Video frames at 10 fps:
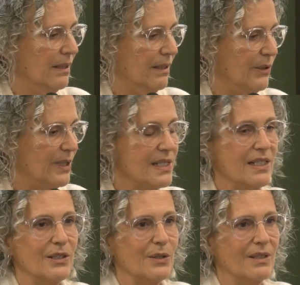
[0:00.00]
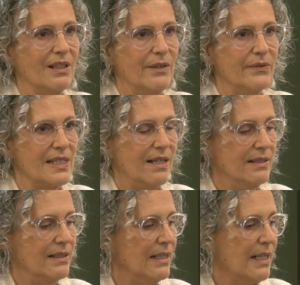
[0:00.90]
You can see it on the left side.
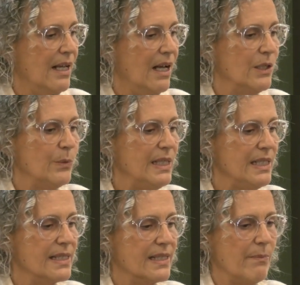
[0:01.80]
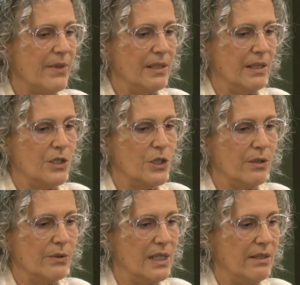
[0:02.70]
And we need something that
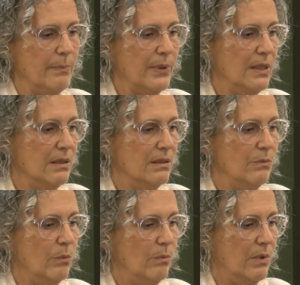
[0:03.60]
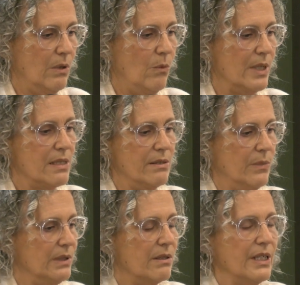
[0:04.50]
shows up
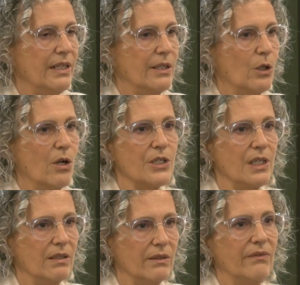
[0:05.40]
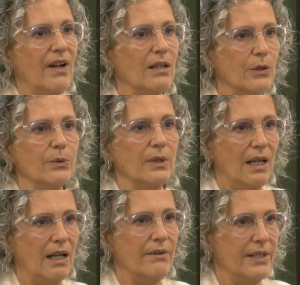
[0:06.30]
what are the ecological value
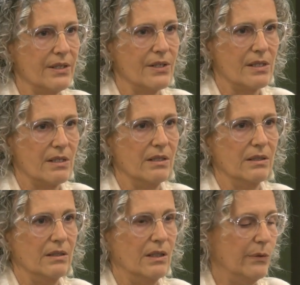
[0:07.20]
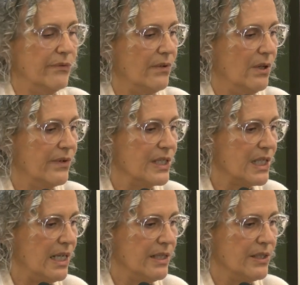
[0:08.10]
areas of
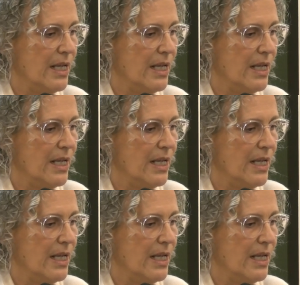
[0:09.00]
Cascais.